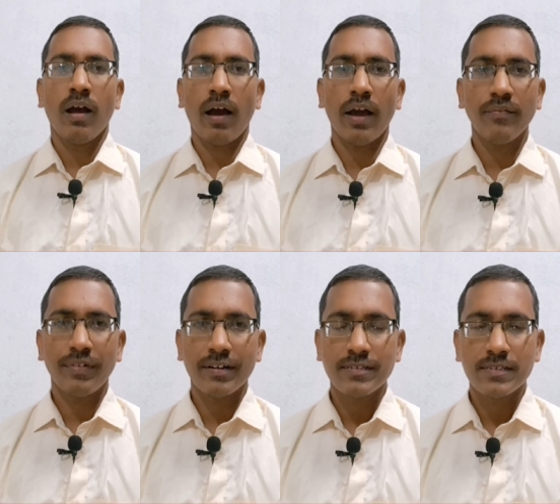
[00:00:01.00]
Hi
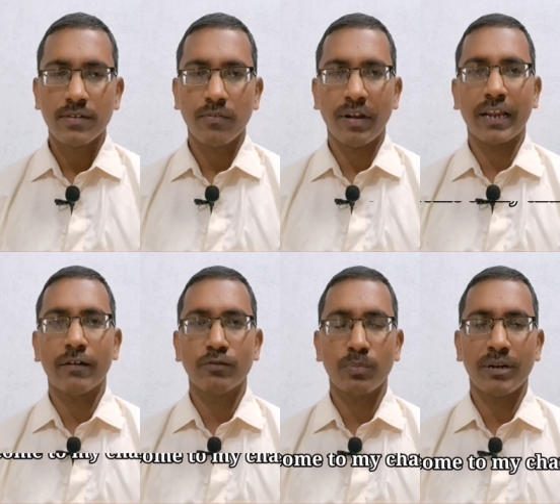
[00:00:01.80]
friends,
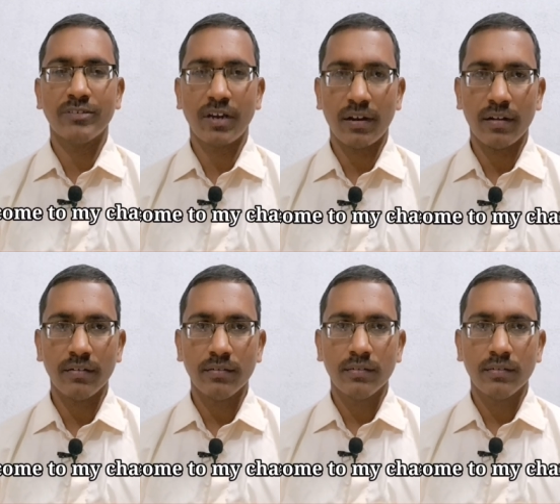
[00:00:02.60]
welcome to my channel.